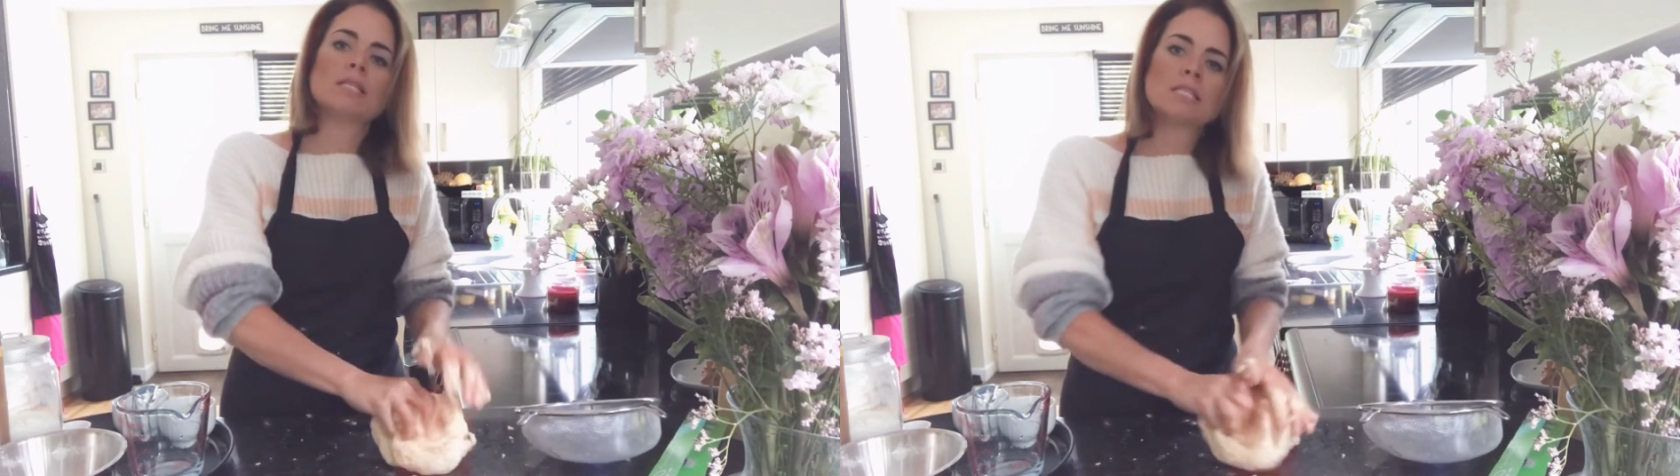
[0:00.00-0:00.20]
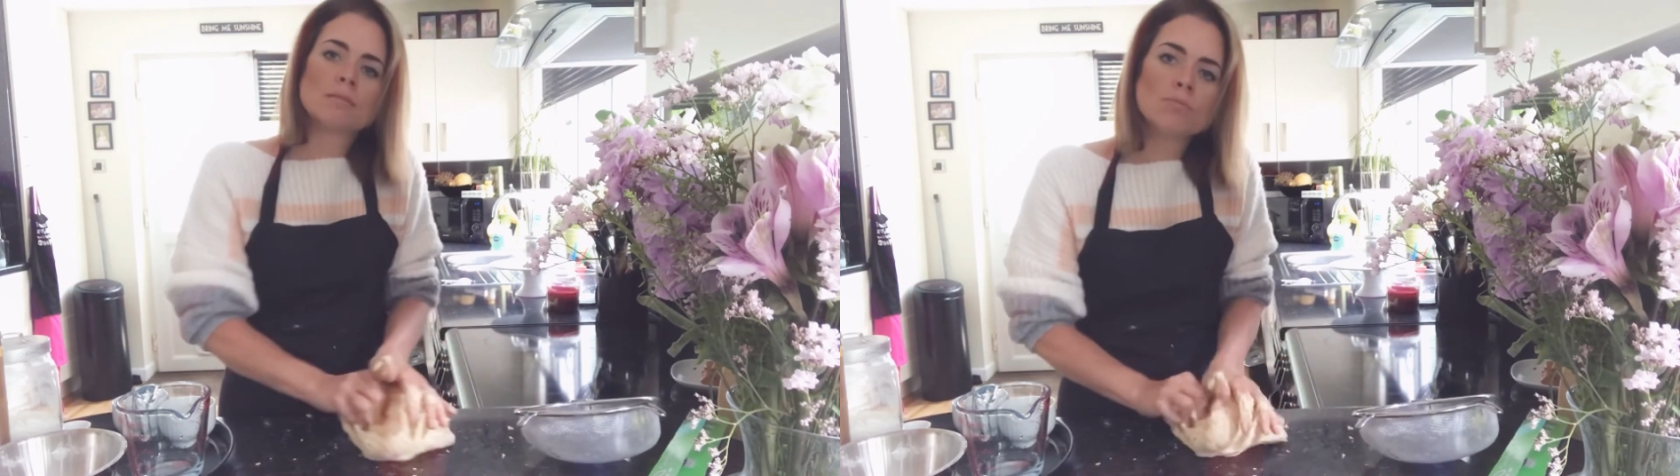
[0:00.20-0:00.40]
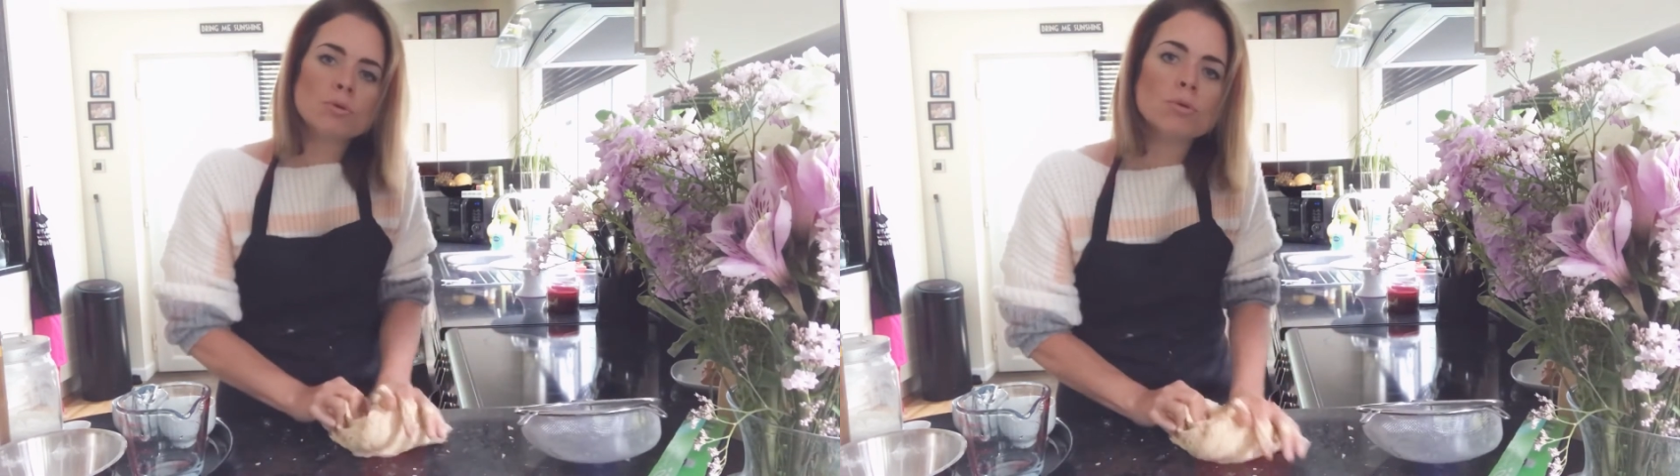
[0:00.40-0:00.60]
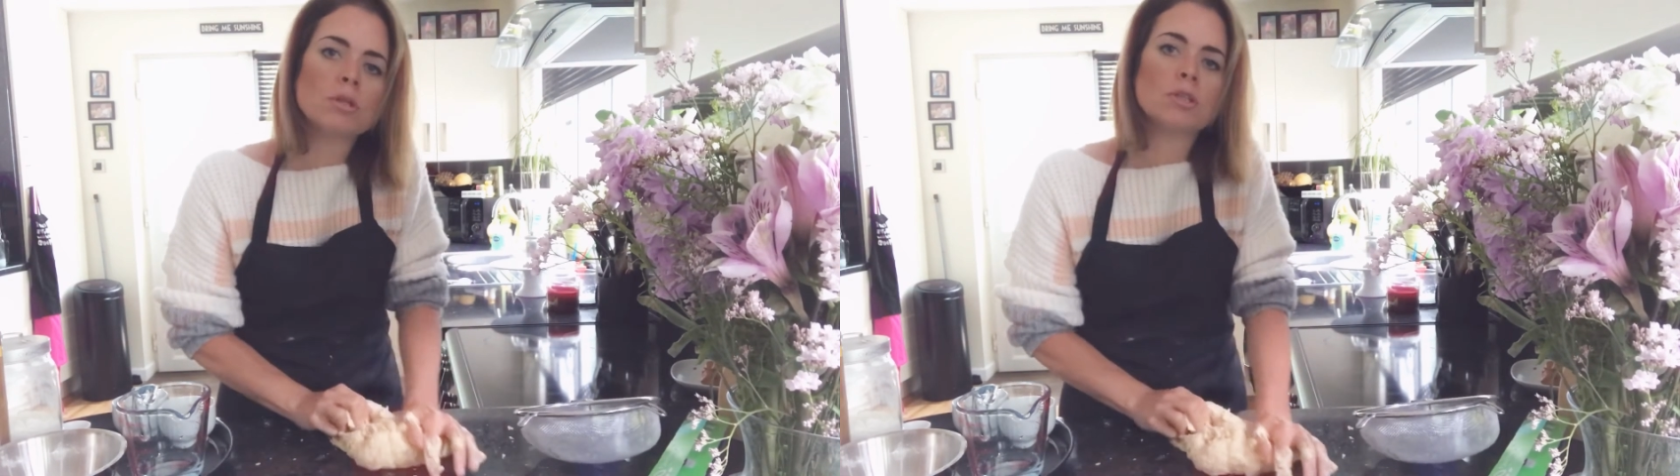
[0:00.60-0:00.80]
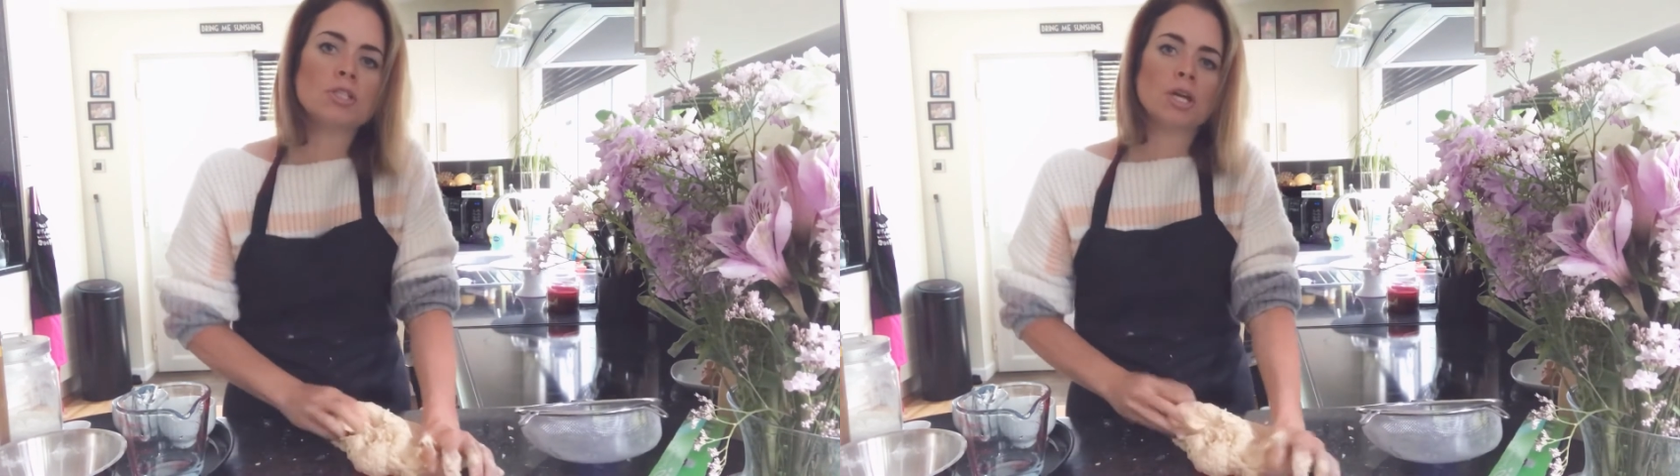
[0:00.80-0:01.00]
the
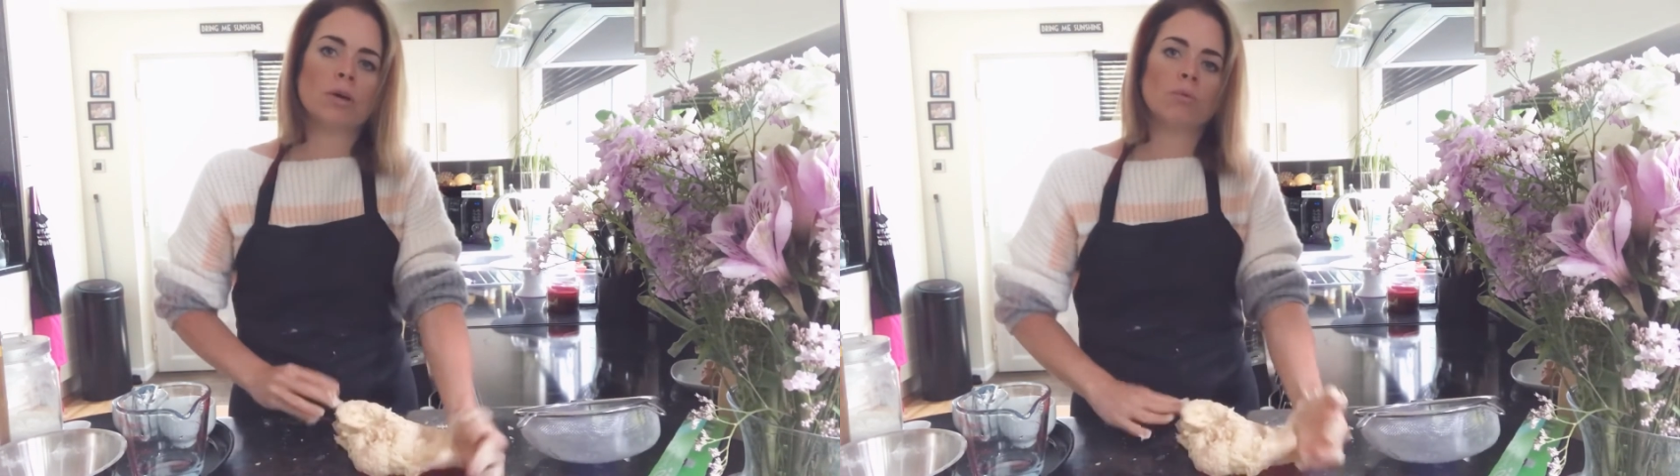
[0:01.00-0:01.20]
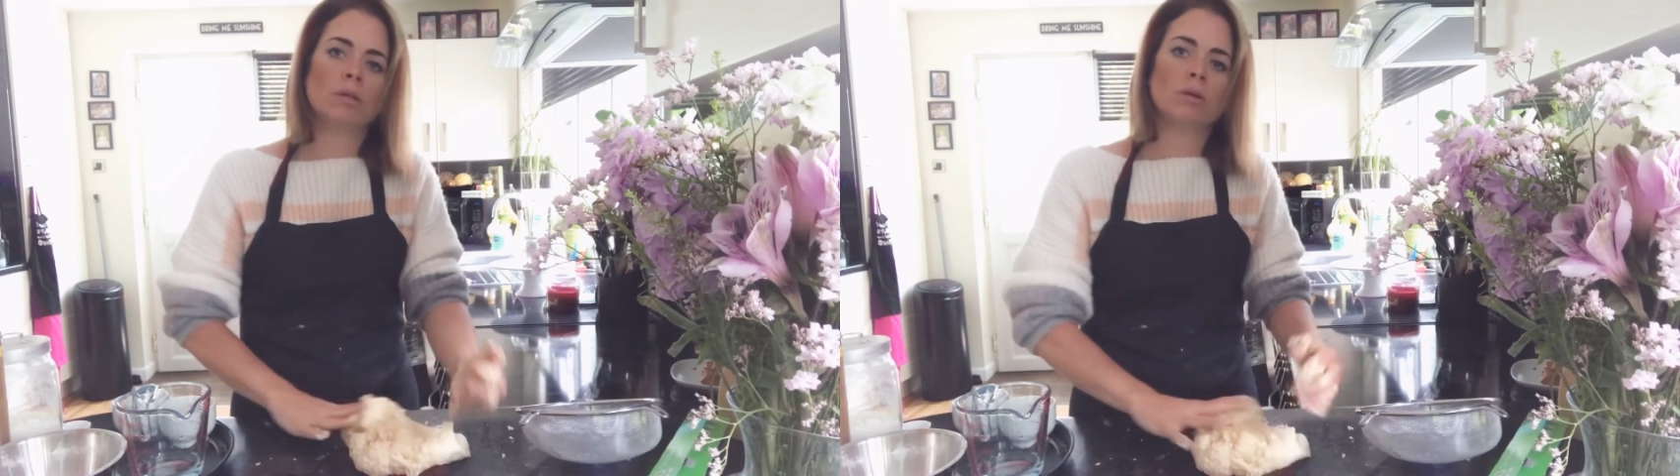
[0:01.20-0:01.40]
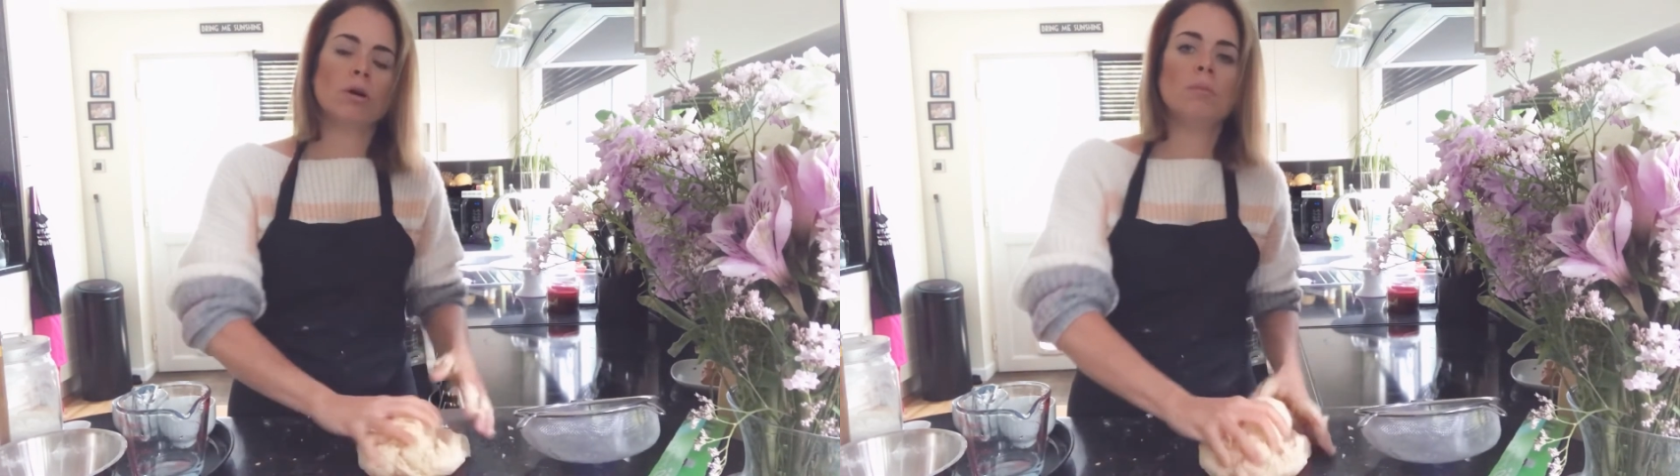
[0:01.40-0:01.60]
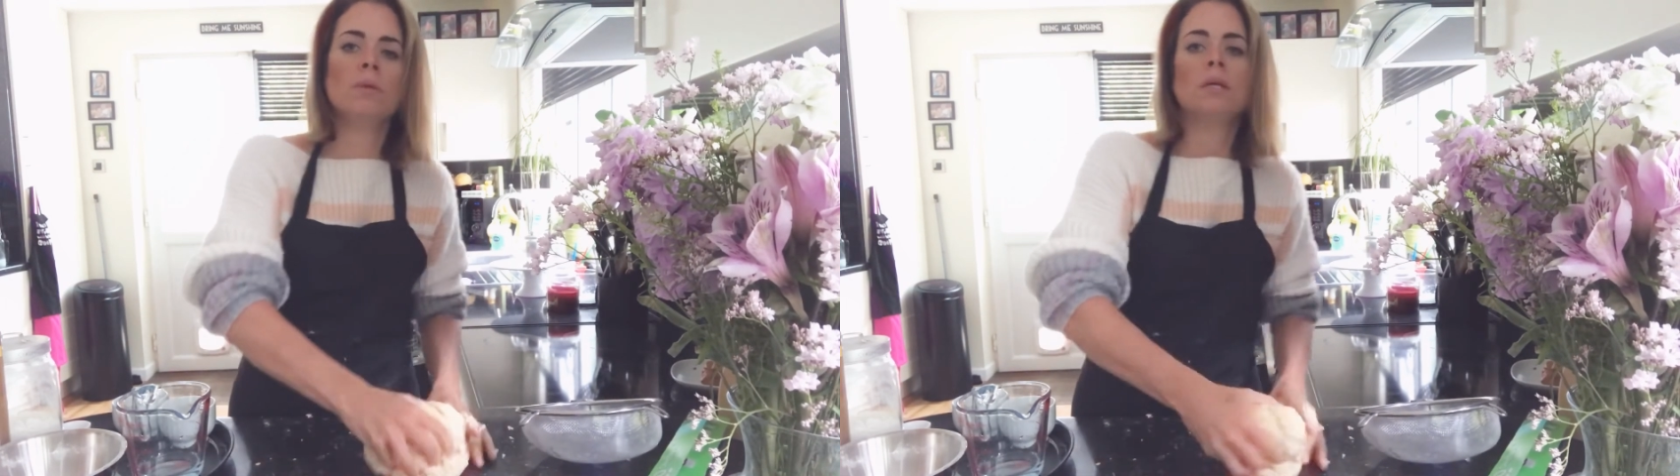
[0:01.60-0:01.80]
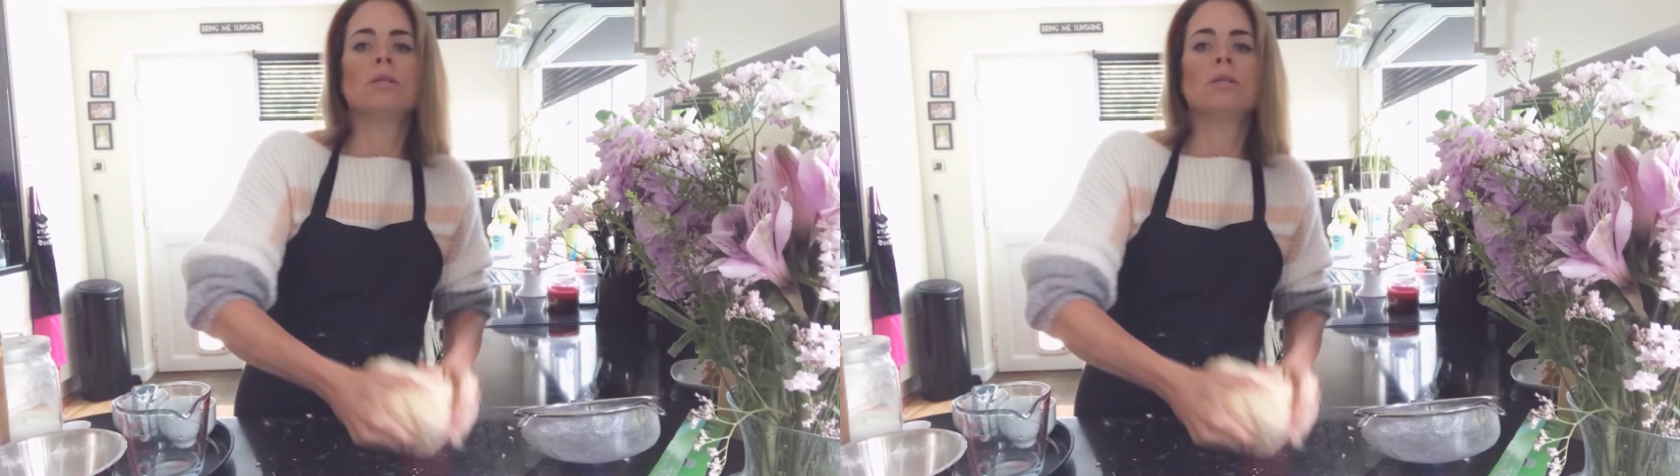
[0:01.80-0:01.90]
smoother the dough will come.